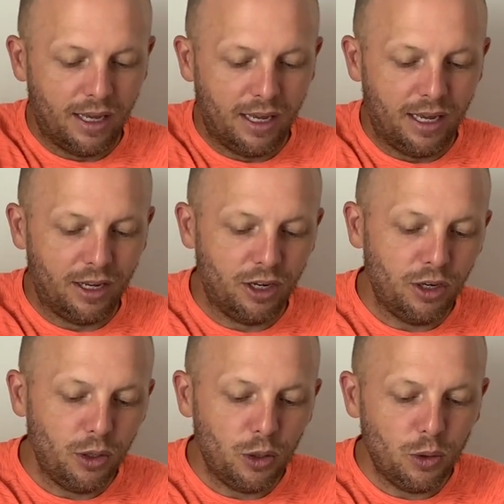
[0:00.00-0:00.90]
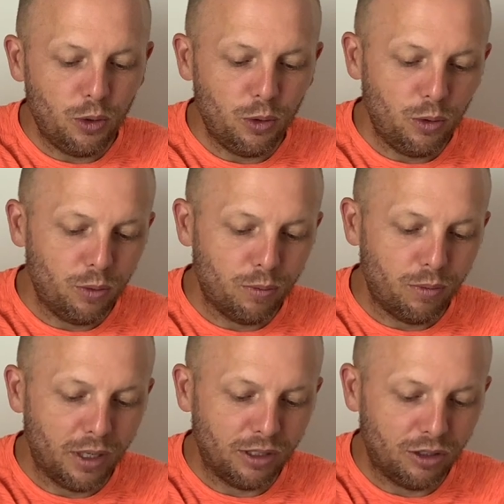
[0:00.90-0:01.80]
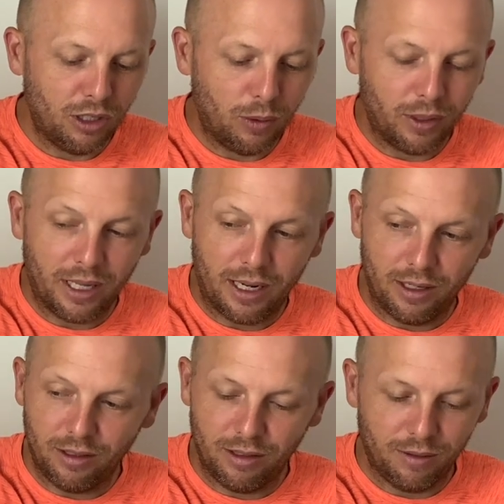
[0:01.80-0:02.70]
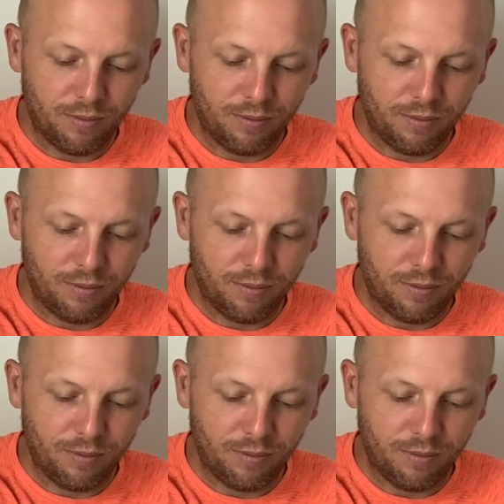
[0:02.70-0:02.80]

And you must know what that is.